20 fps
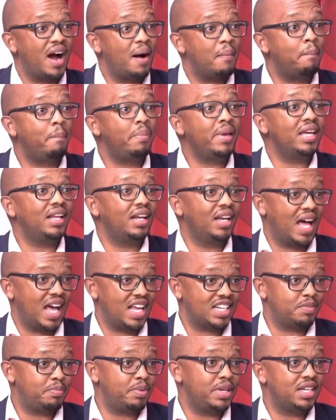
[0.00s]
a bill
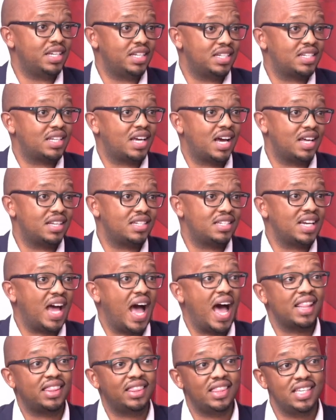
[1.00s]
has been discussed
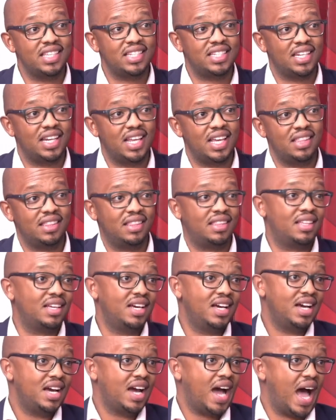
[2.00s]
at this length,
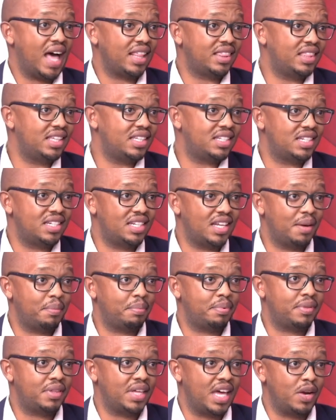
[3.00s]
at this
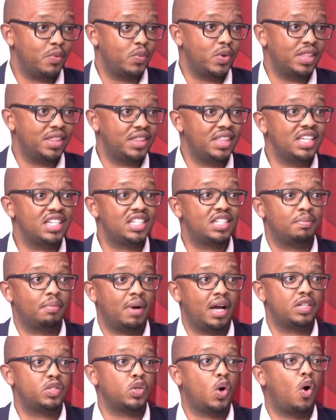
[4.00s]
depth, and with this
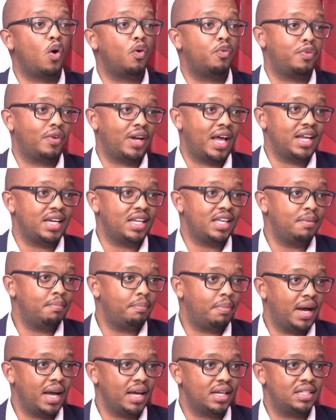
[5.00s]
much offline
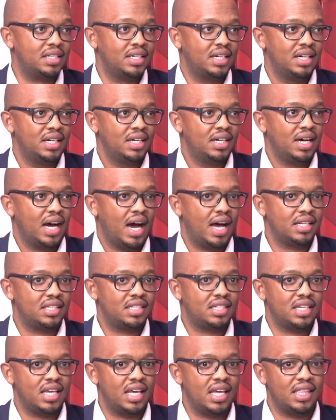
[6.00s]
impact. I'd
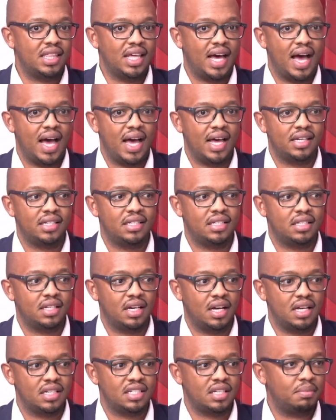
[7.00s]
say that
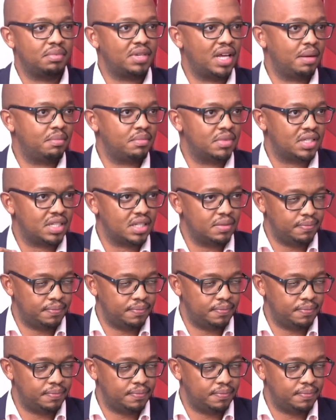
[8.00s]
sometimes